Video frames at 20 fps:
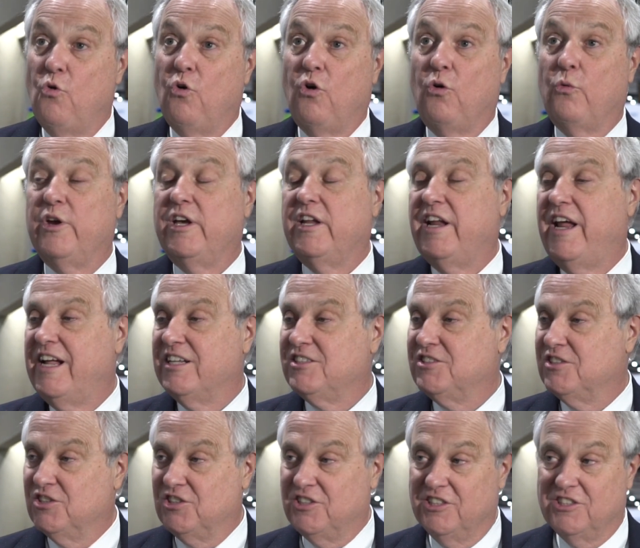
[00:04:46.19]
or we enhance
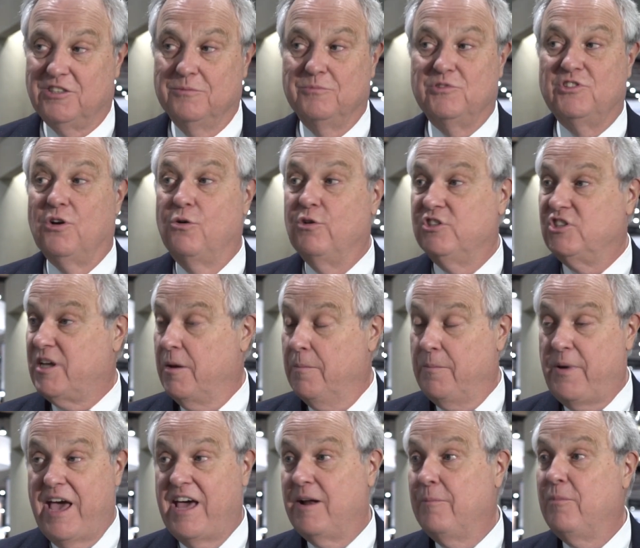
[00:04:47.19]
the system so it's
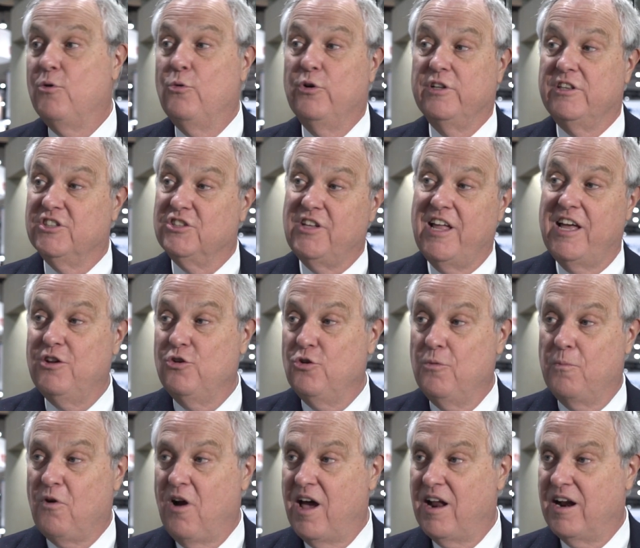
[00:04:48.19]
compatible with that new
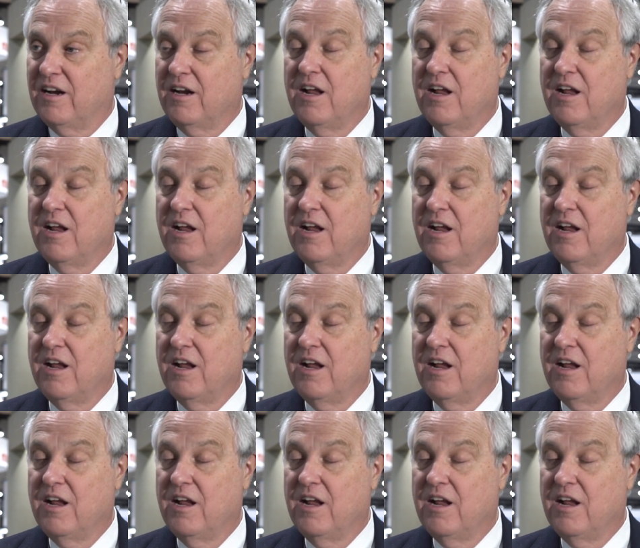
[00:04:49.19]
product.